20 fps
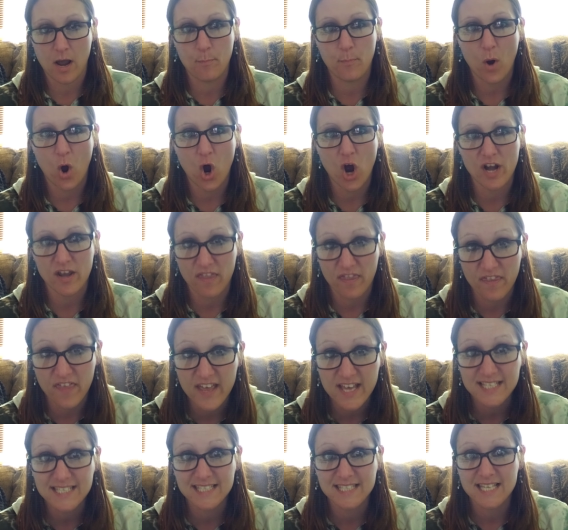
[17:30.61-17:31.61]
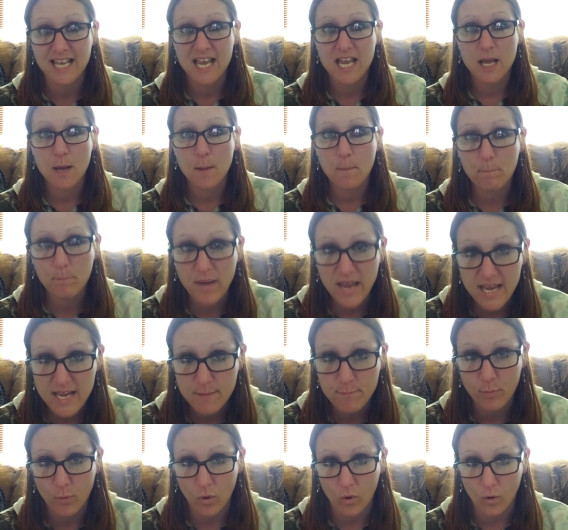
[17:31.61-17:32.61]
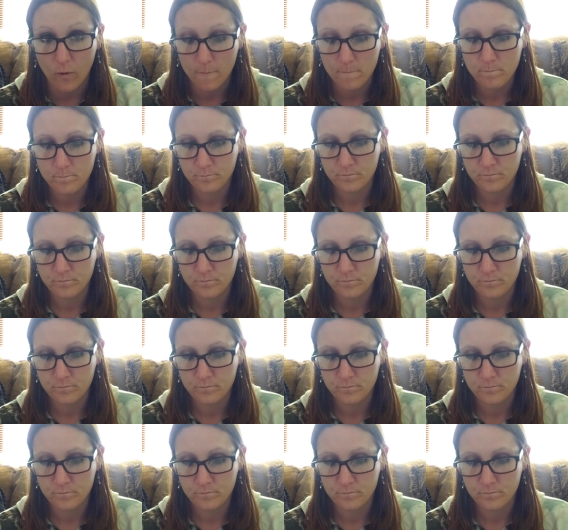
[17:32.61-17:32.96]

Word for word: upon this people.